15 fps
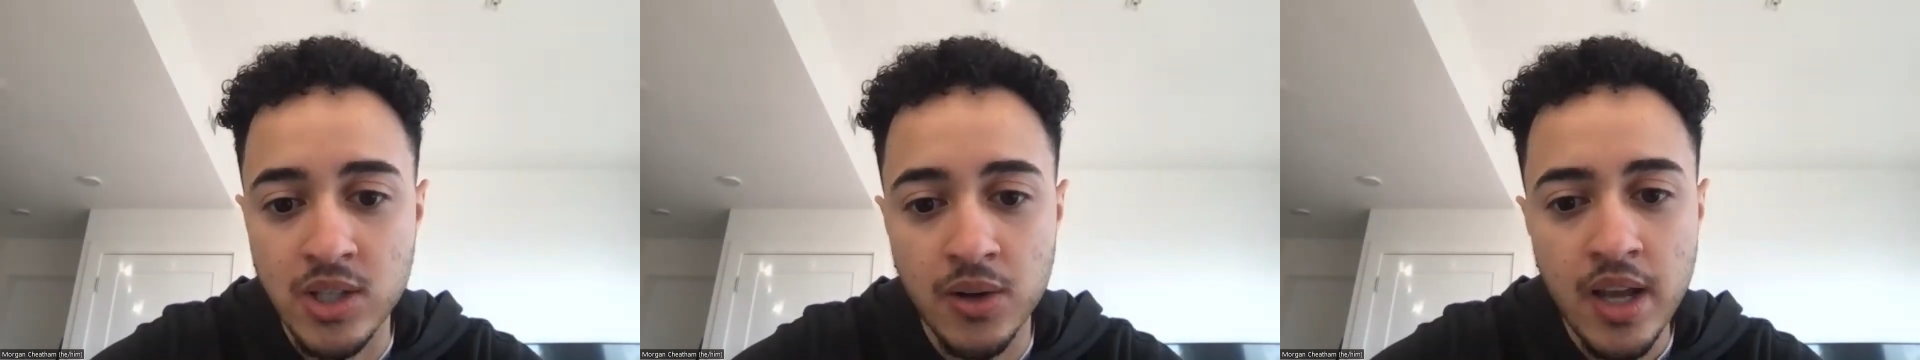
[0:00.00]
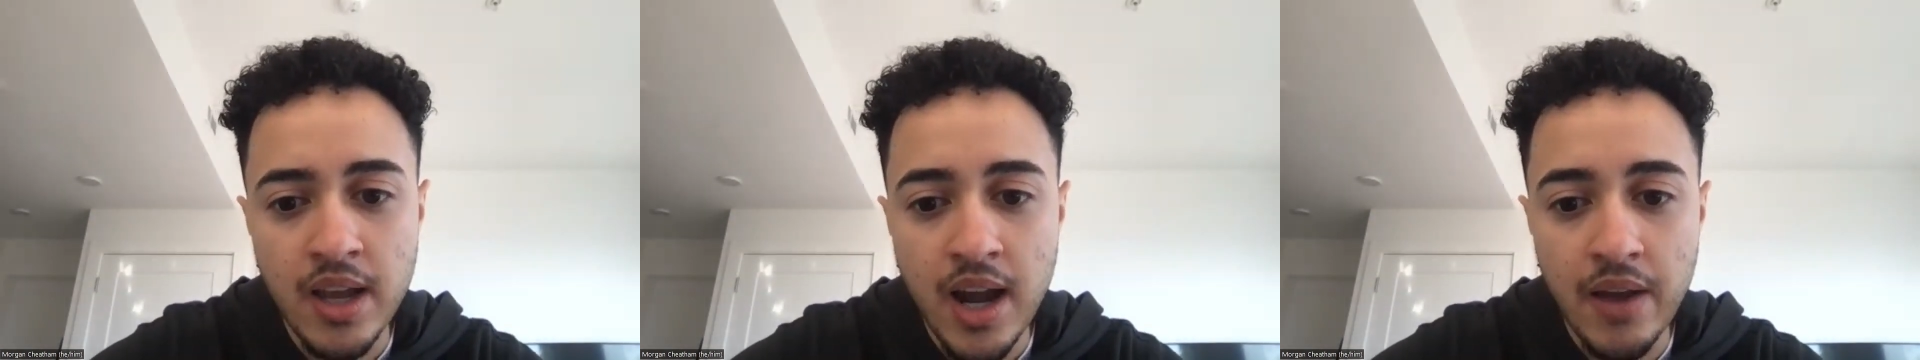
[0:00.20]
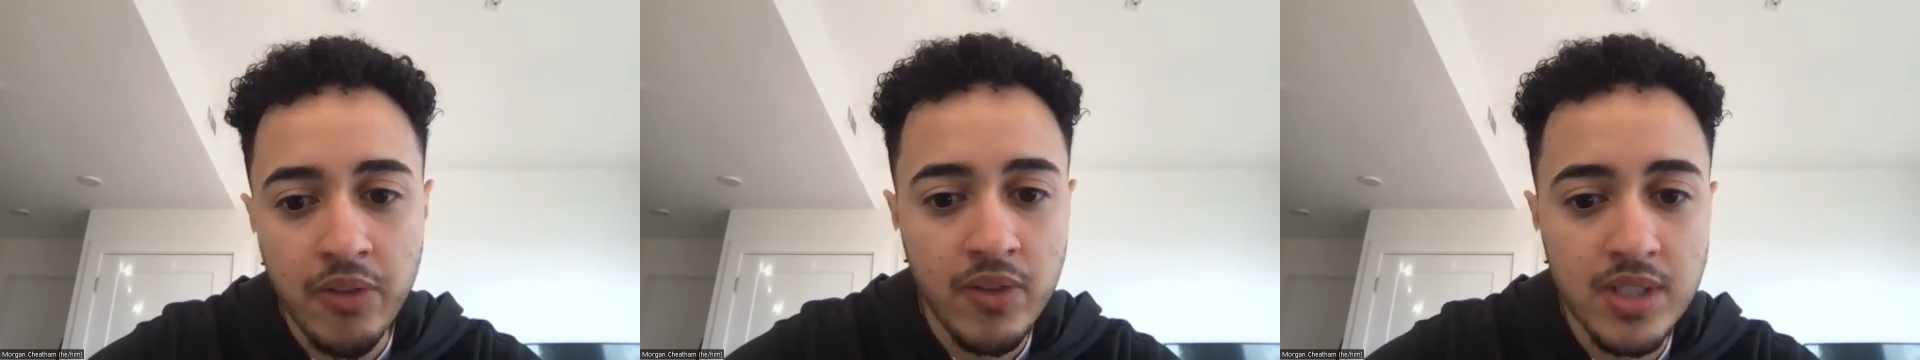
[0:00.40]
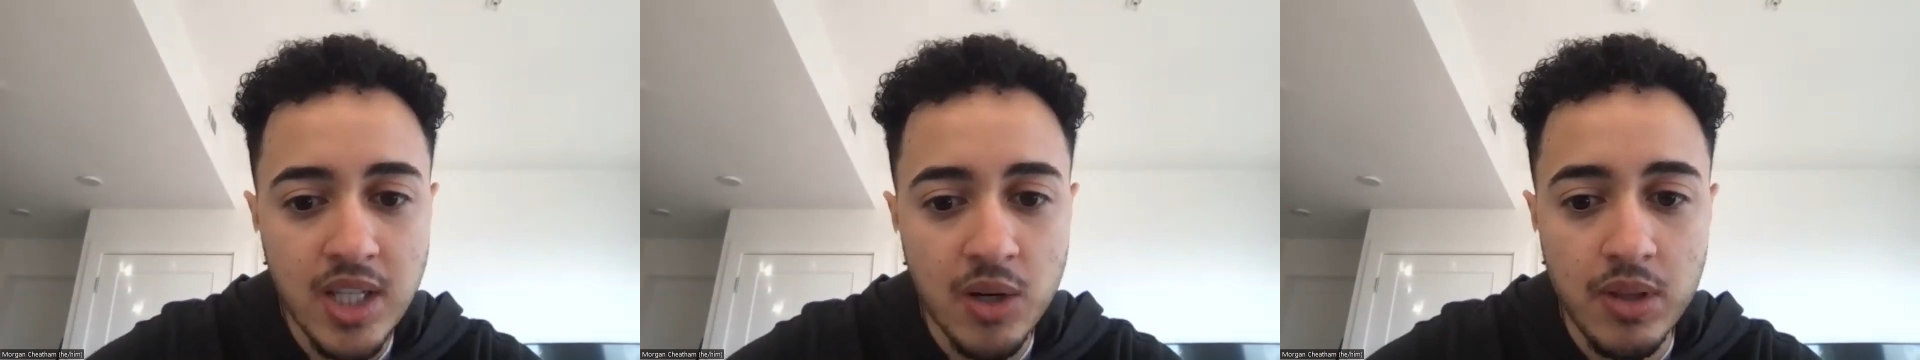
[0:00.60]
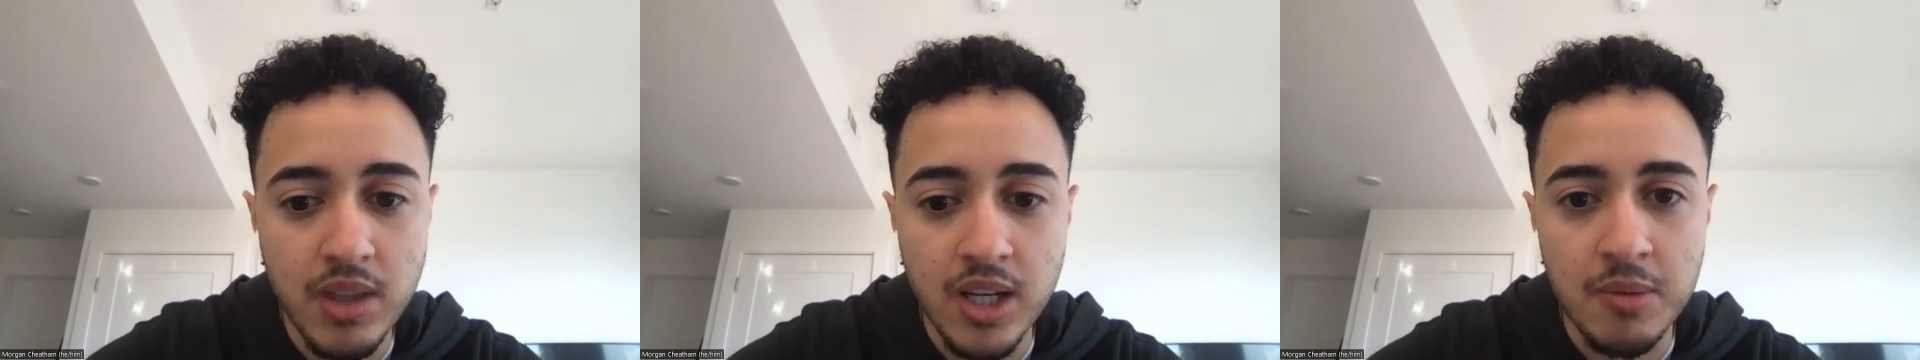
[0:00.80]
So I think
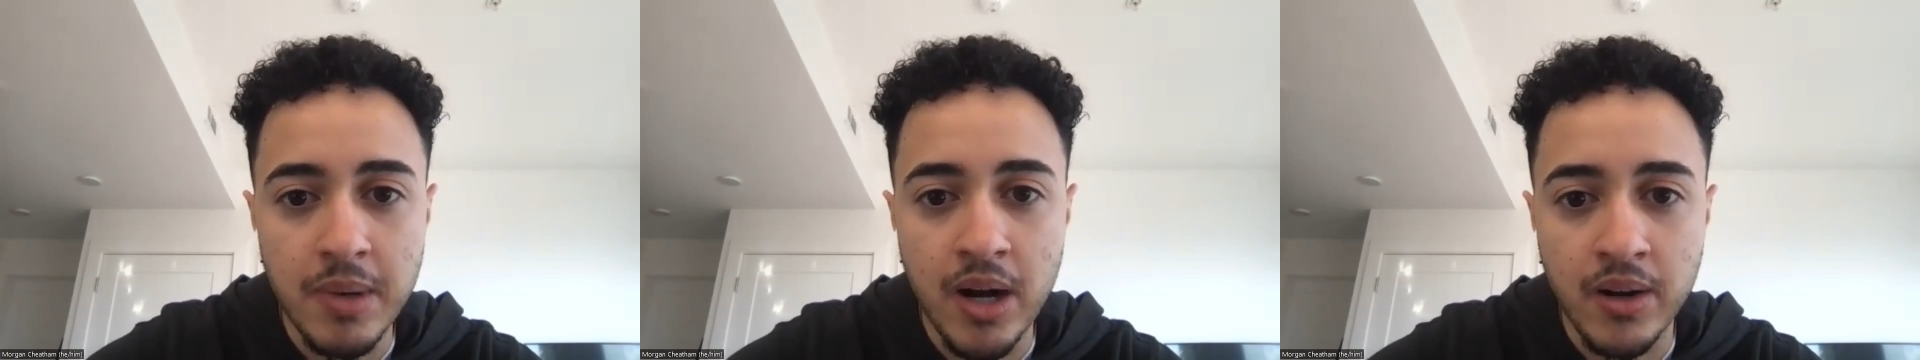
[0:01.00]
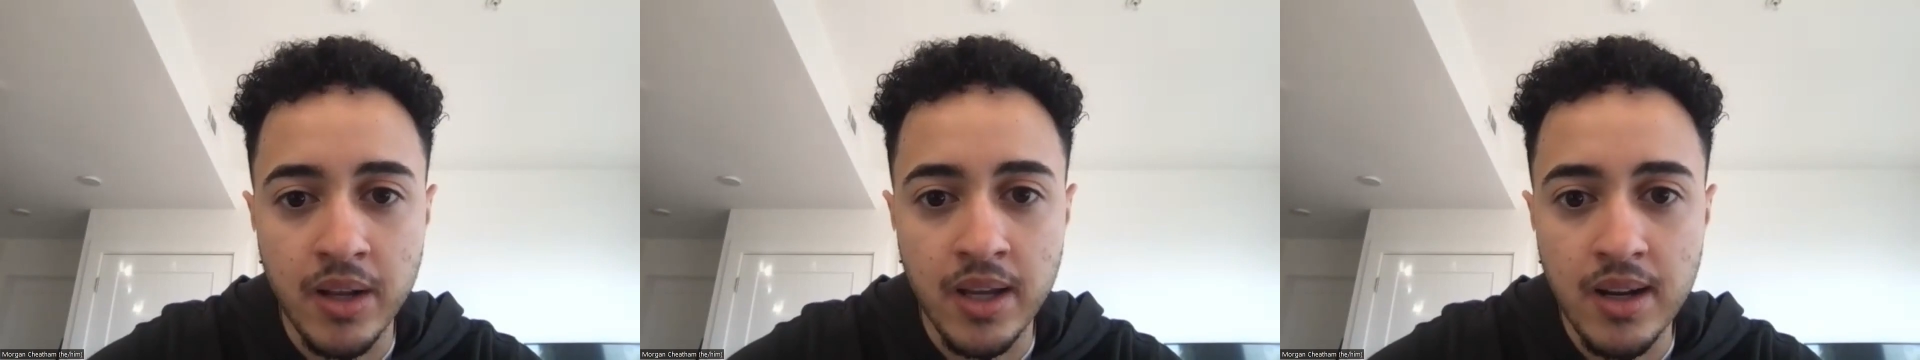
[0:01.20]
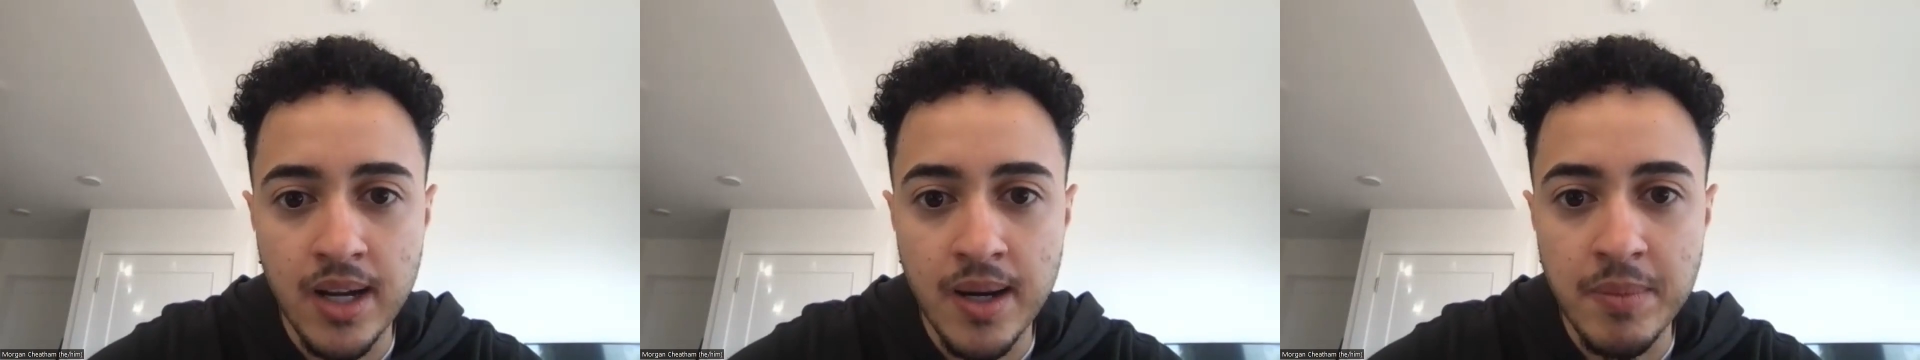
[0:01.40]
that's how we think about it.